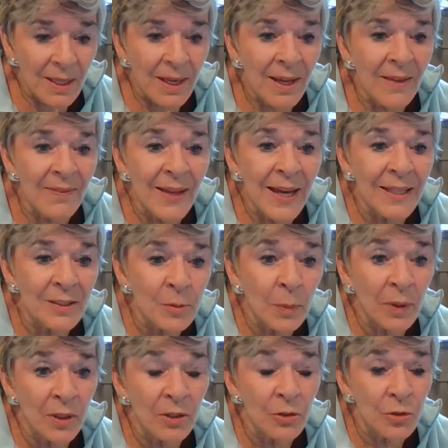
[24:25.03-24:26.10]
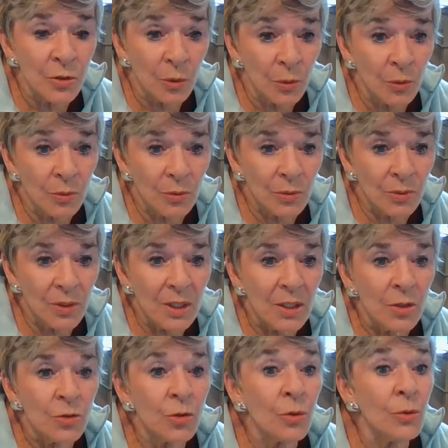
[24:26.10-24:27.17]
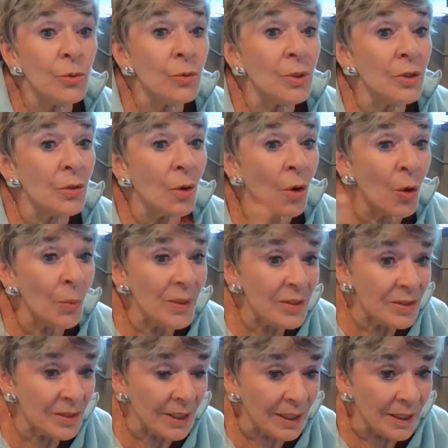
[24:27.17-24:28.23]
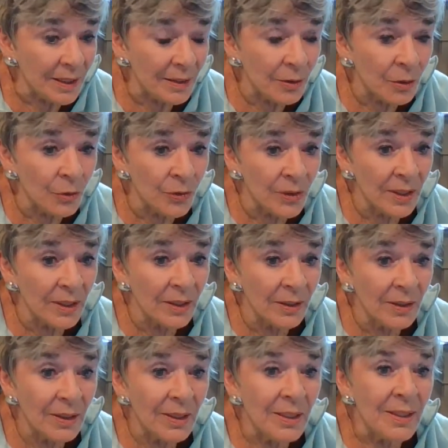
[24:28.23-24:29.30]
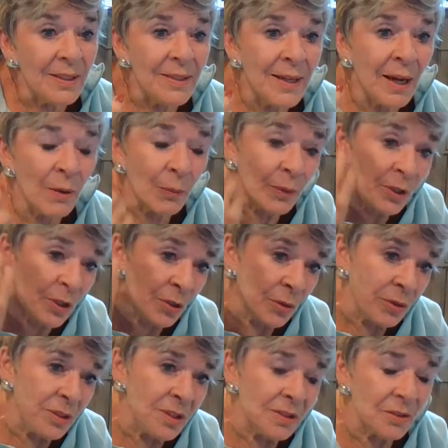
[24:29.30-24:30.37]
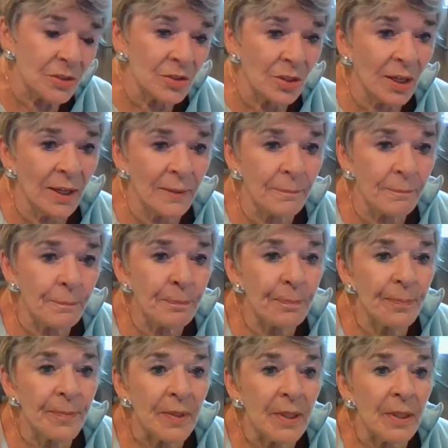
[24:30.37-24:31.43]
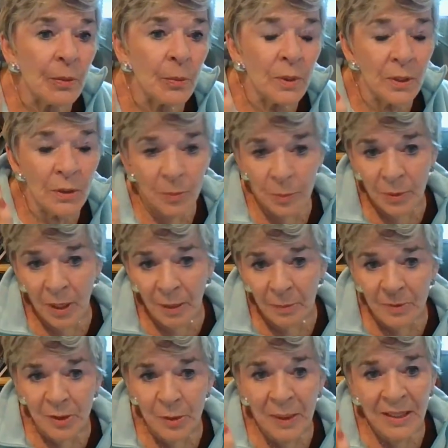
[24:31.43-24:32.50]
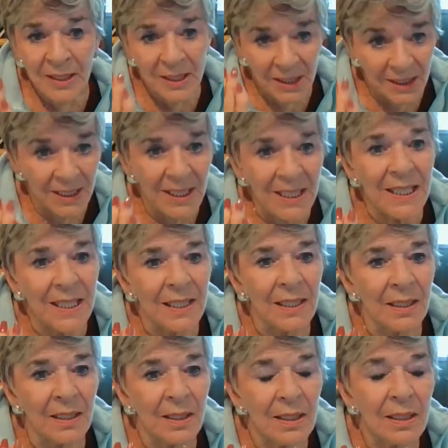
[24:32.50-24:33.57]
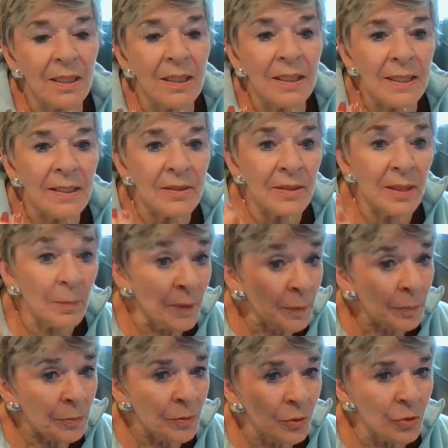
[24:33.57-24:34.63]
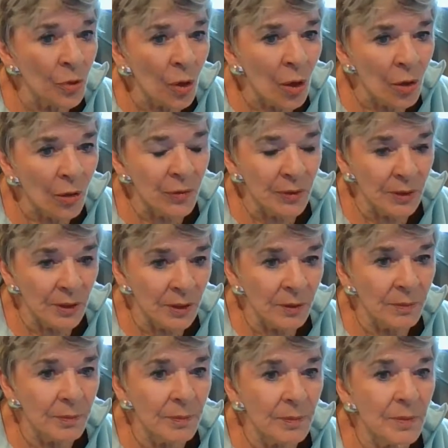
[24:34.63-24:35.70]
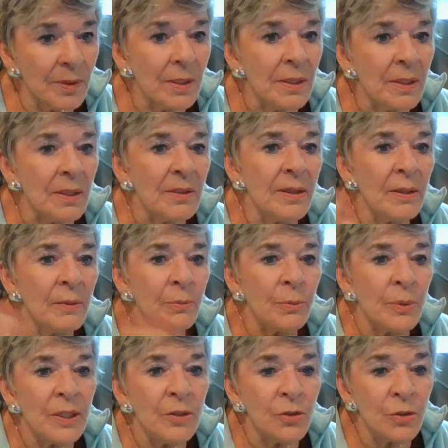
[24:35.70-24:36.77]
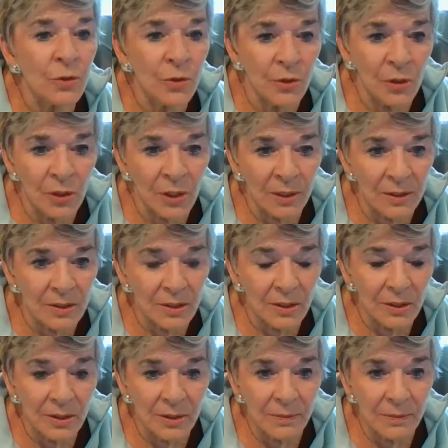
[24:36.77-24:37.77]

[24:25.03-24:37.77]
And that is part of your soul. So you can always think over there. Now, when you go to the other side, one of the problems about this thinking is that people don't talk over there. They read your thoughts.